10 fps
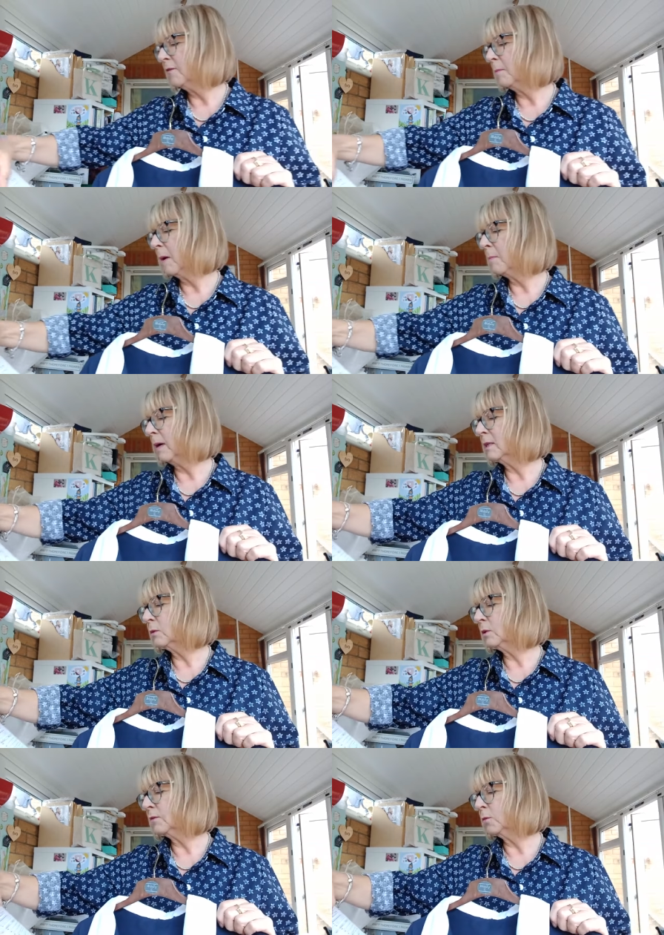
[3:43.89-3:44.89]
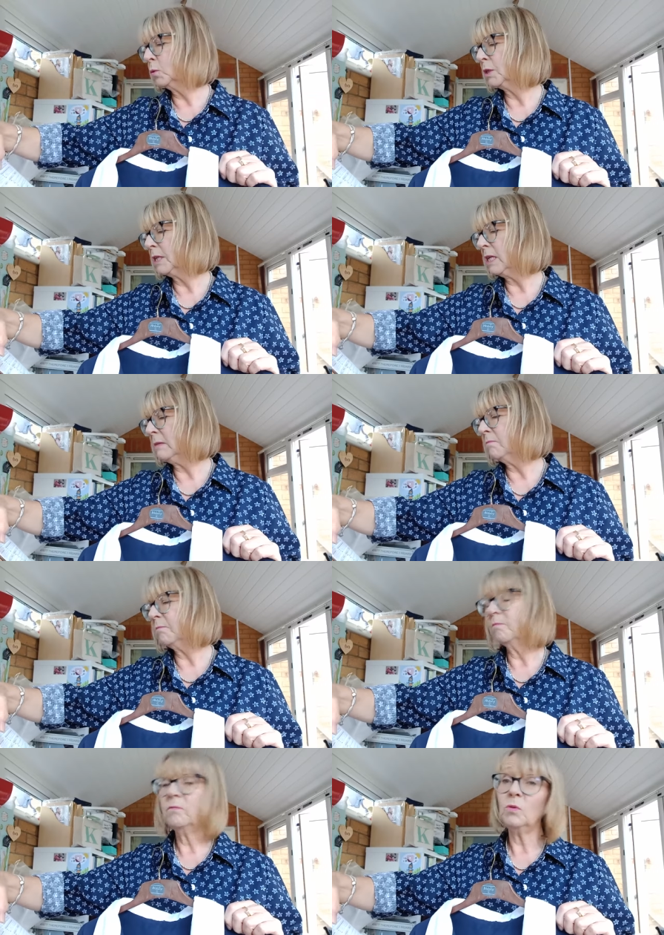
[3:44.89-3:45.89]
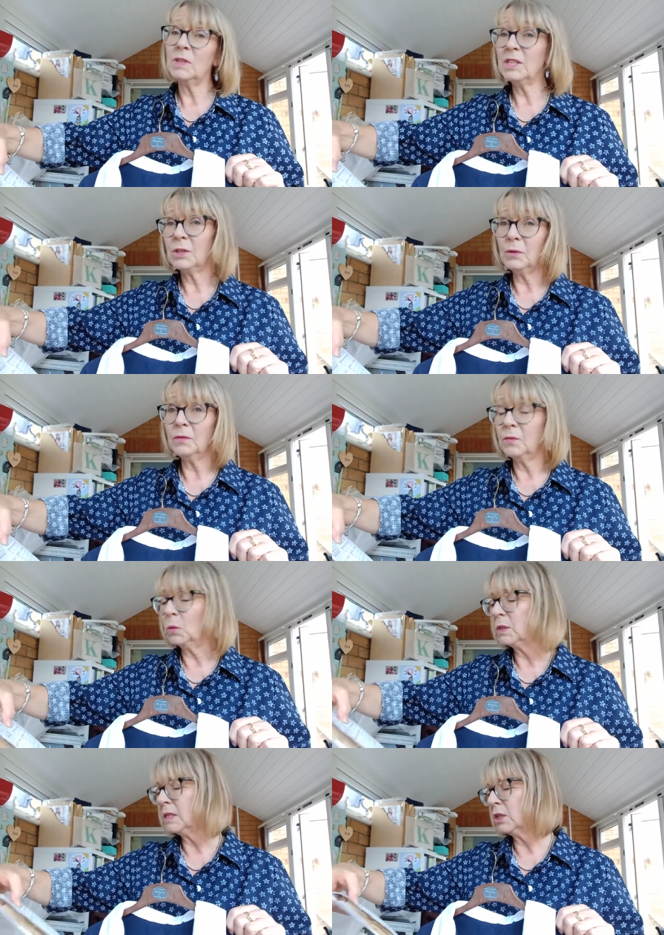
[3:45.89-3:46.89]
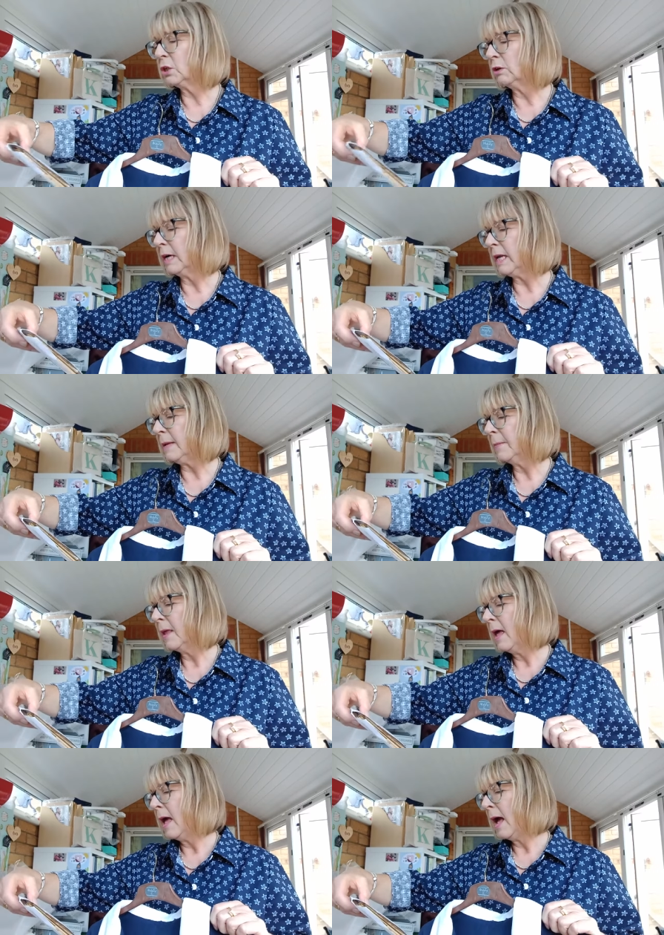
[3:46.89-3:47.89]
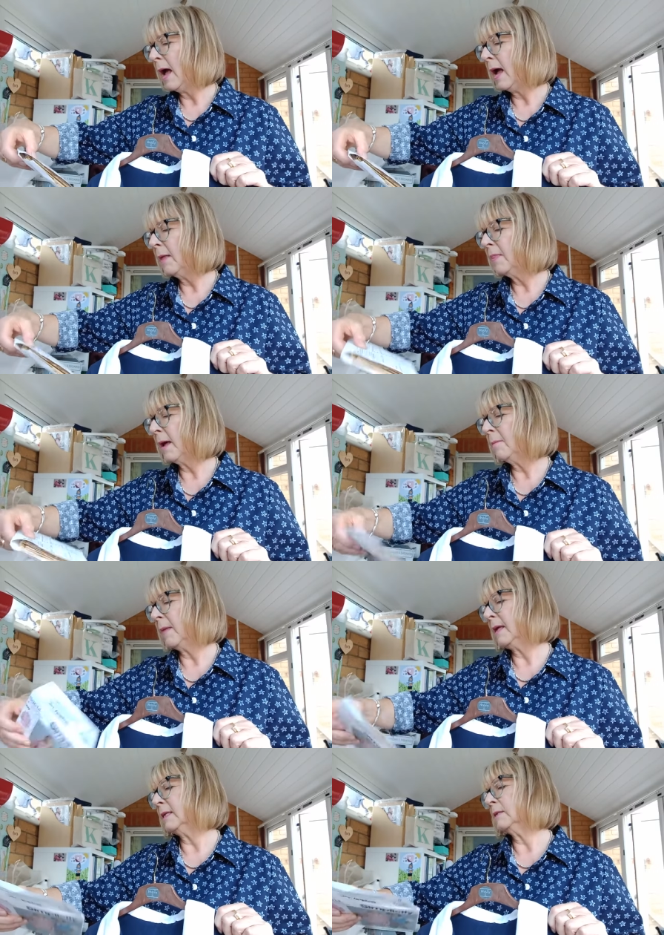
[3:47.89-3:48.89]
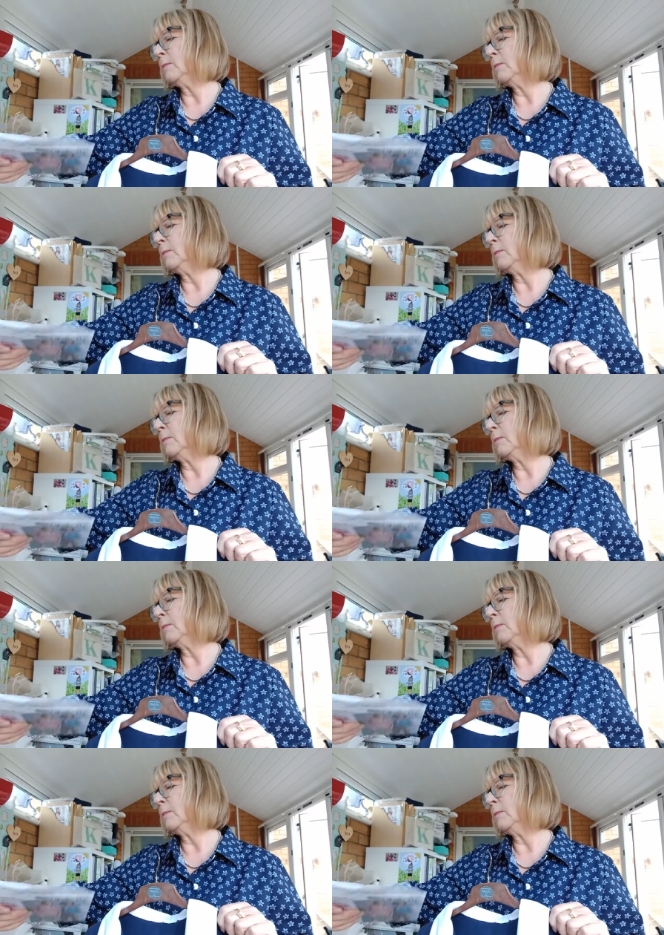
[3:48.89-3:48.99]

and my bust was 42, 43, and that makes